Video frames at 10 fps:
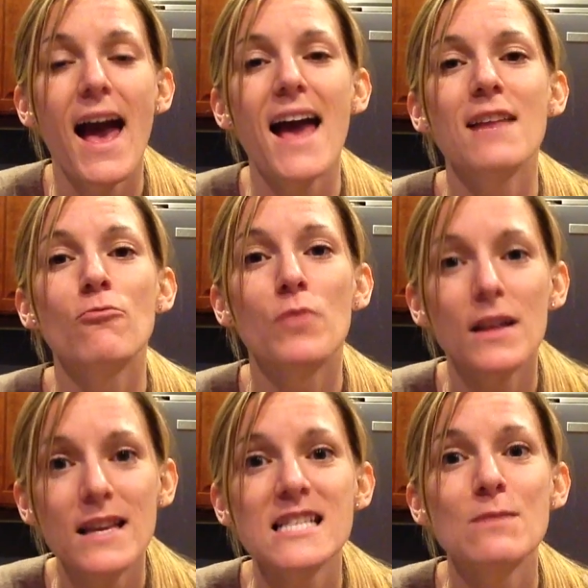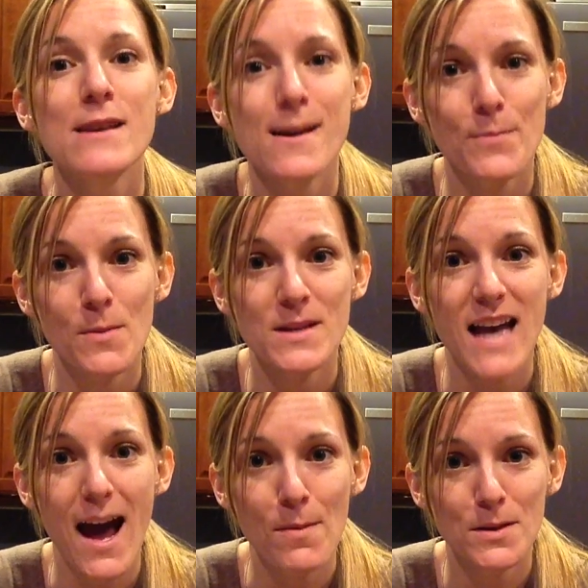and really speed up your
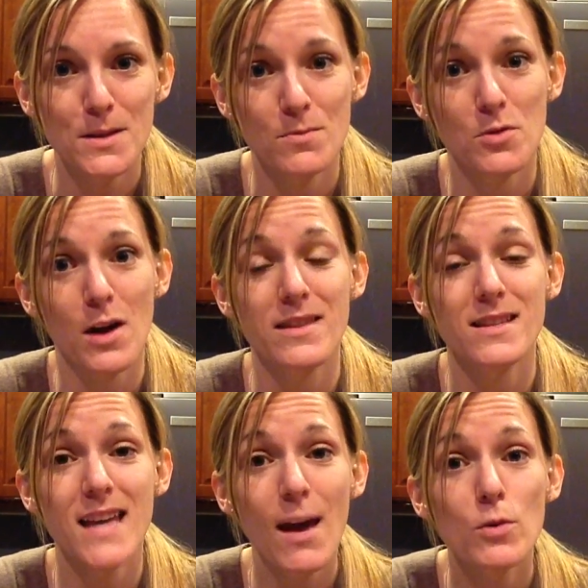metabolism throughout the day,